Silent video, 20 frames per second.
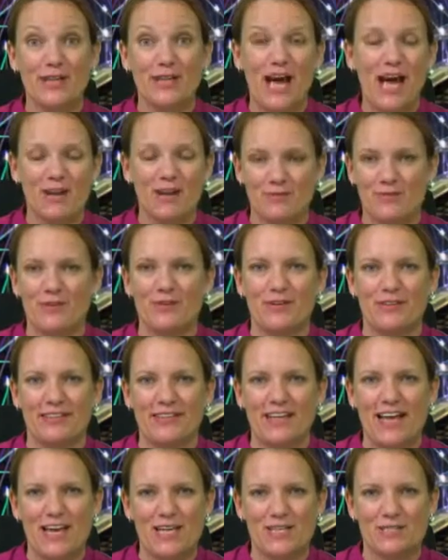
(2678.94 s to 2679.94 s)
out for you at
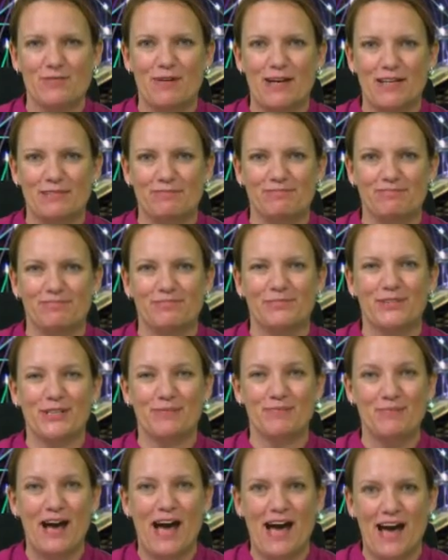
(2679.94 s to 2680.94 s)
the next one.
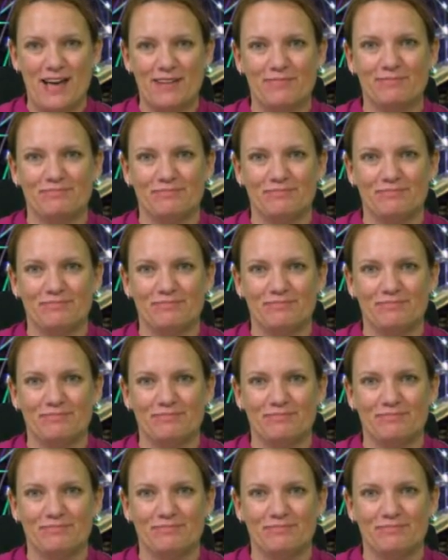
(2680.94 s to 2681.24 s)
Goodbye.